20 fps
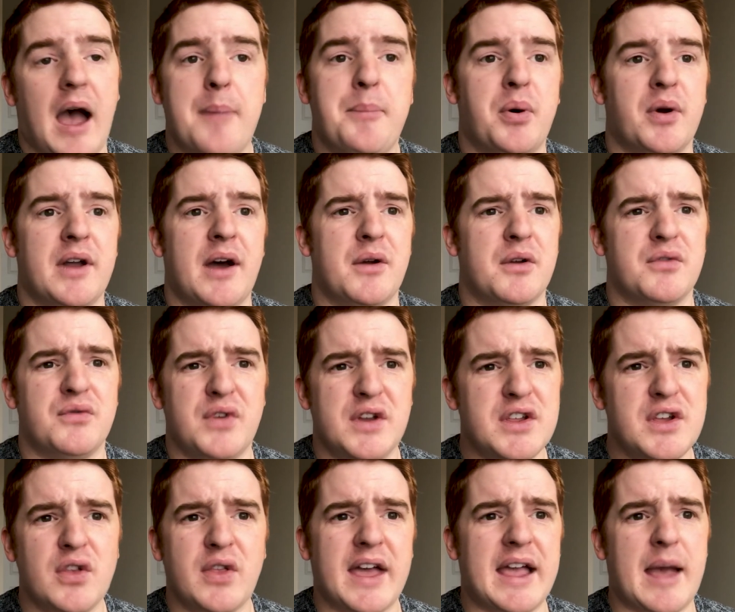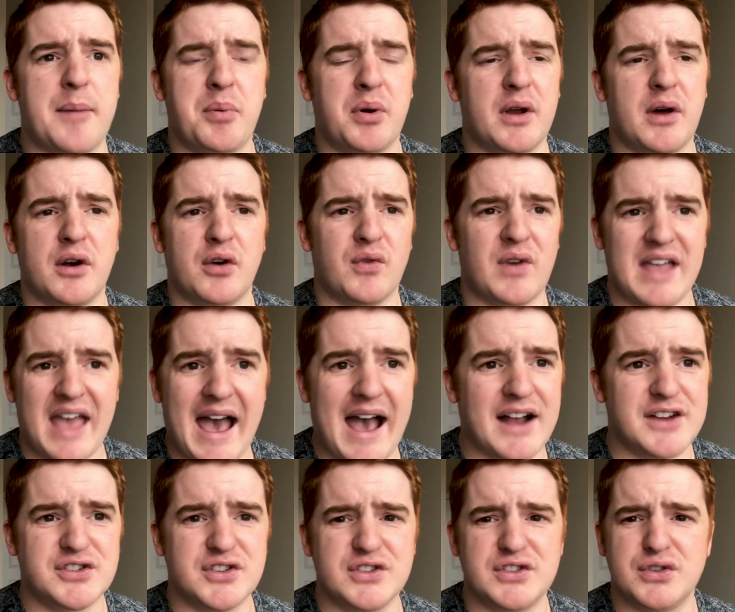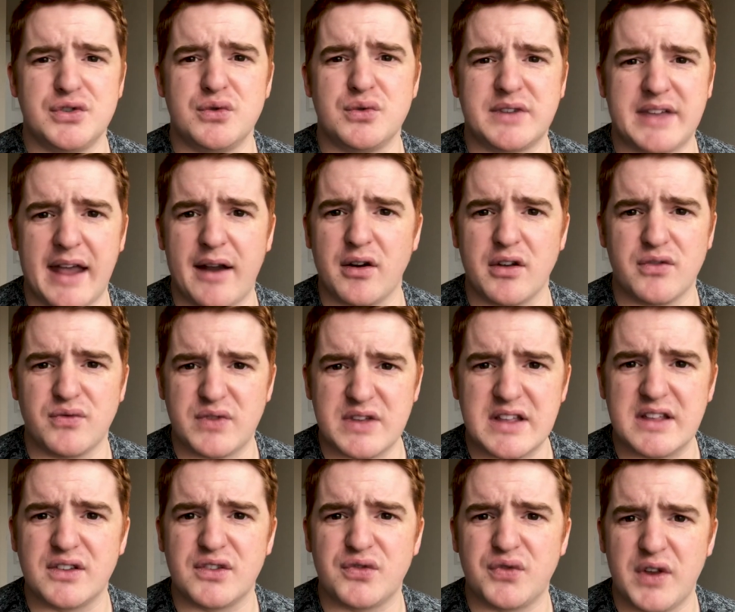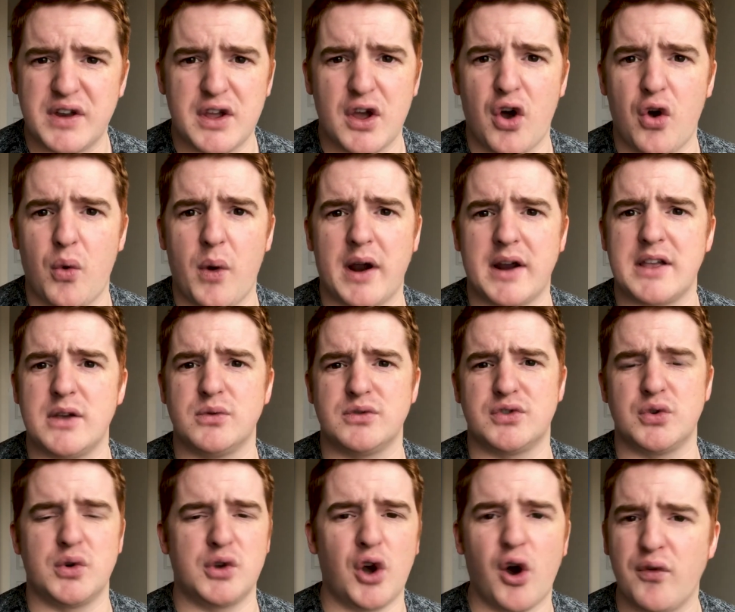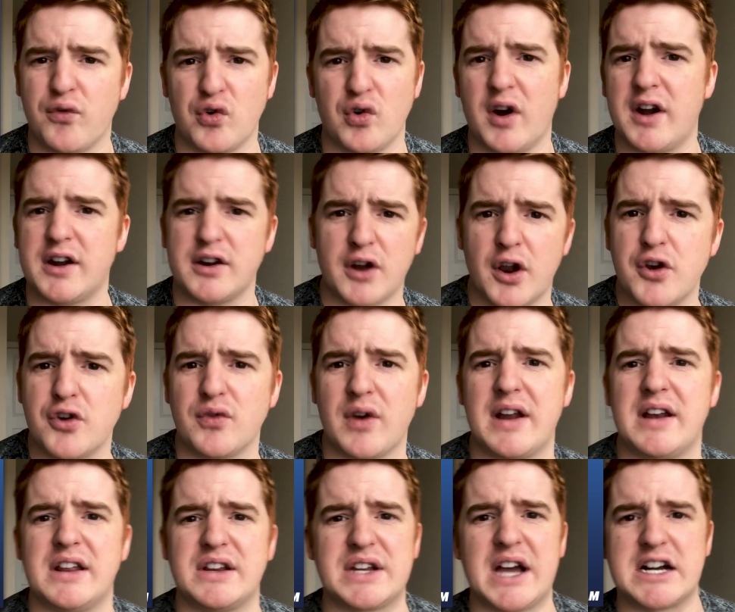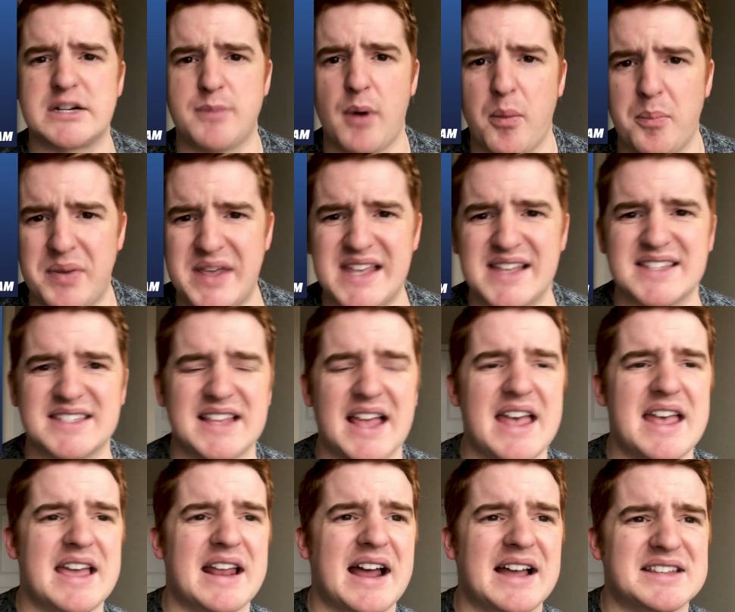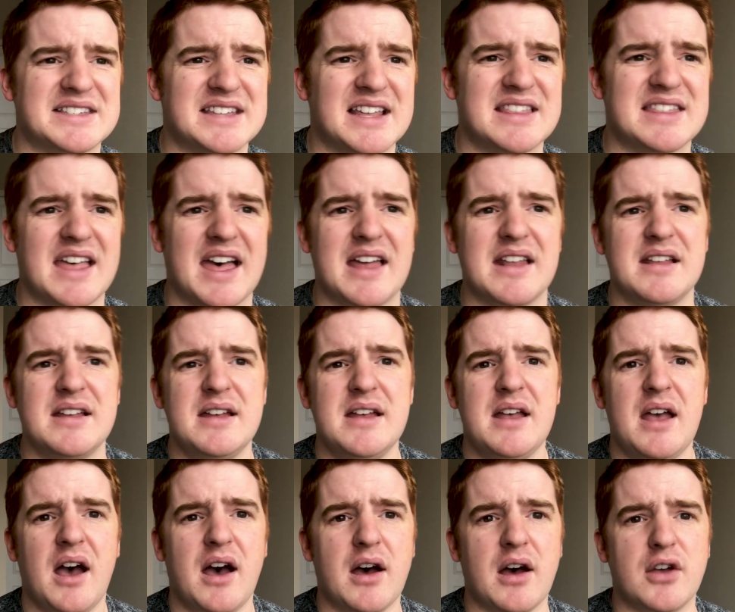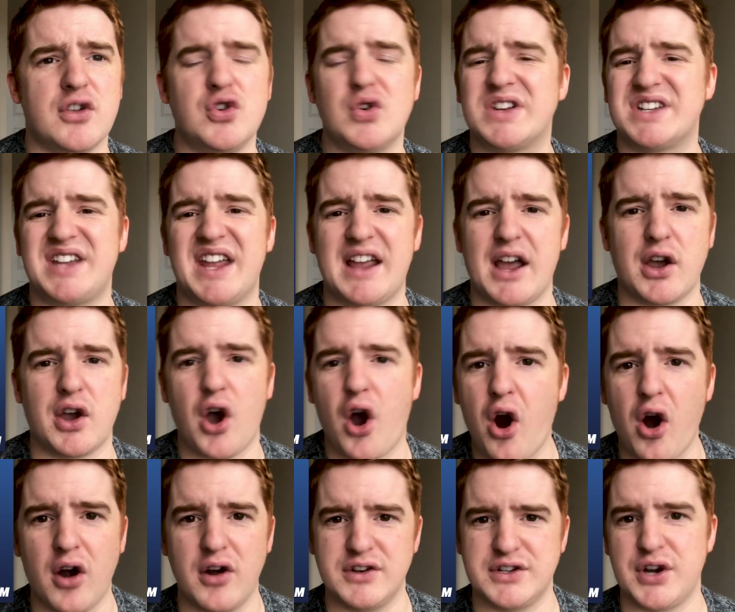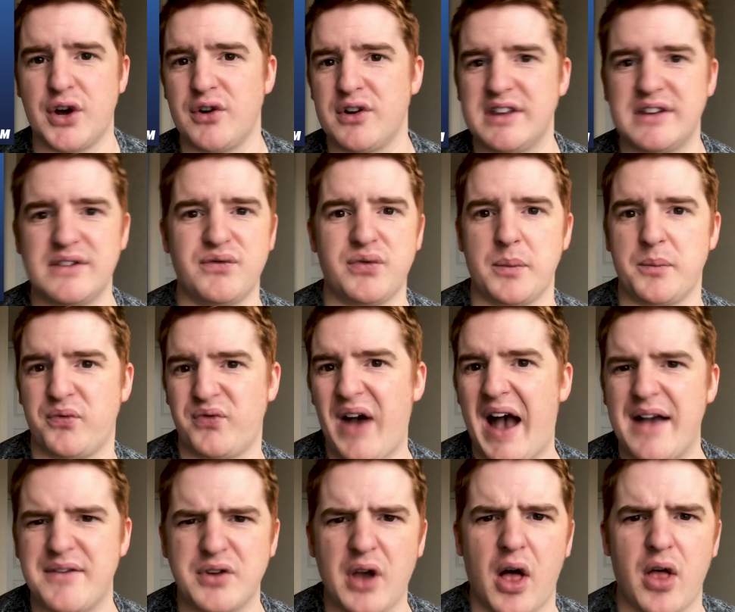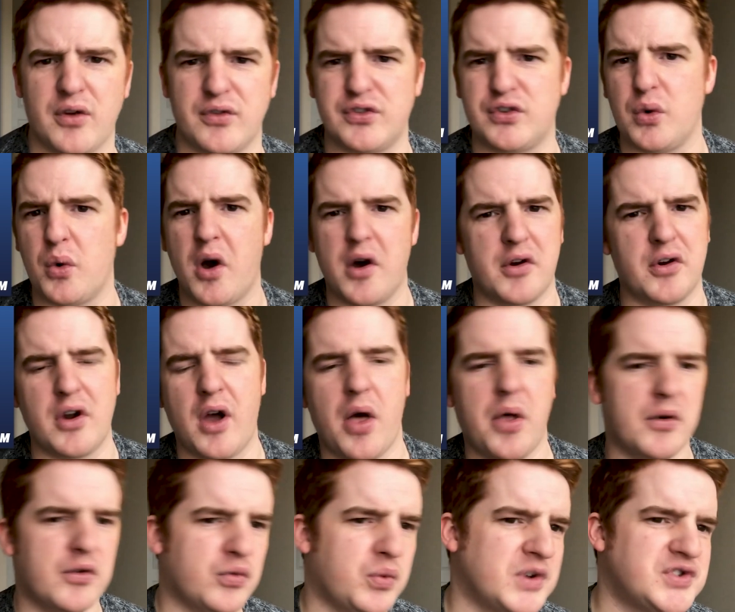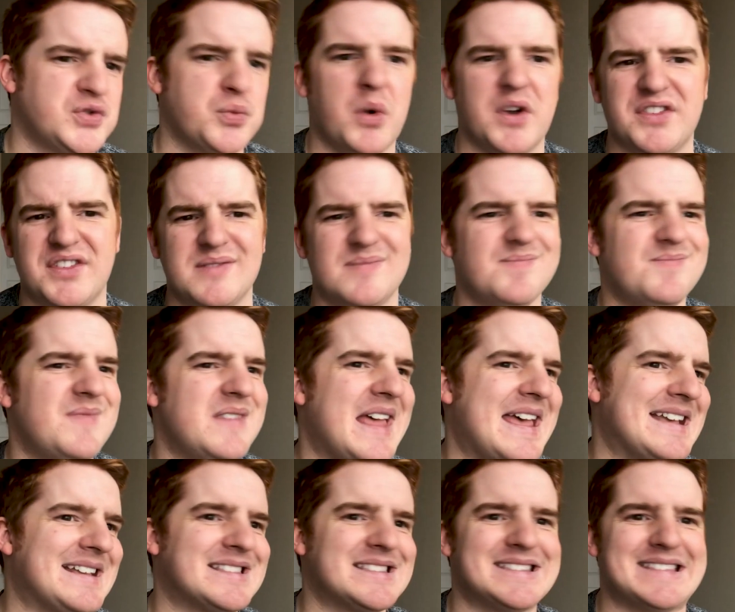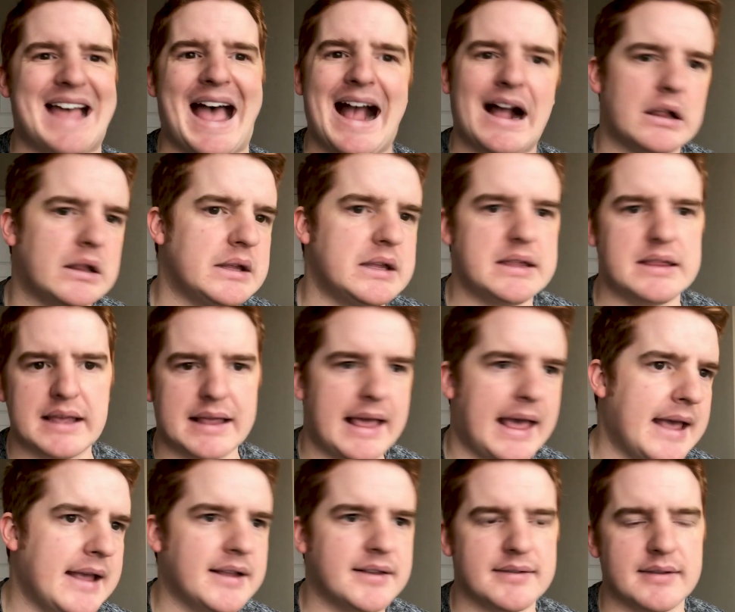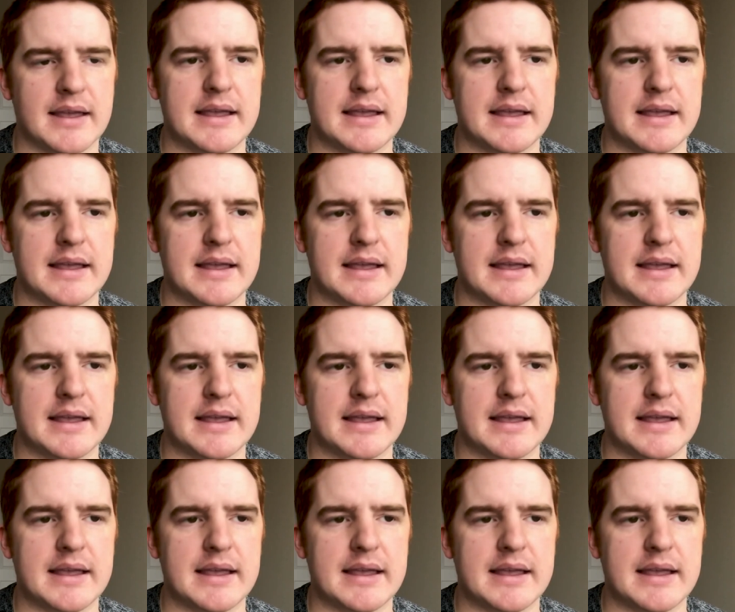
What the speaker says: put out a reaction to Gary V's video where he was doing overrated and underrated, and he talked about PSA, and I said that you could take a card and turn it from $5 to $100, which wasn't exactly the case.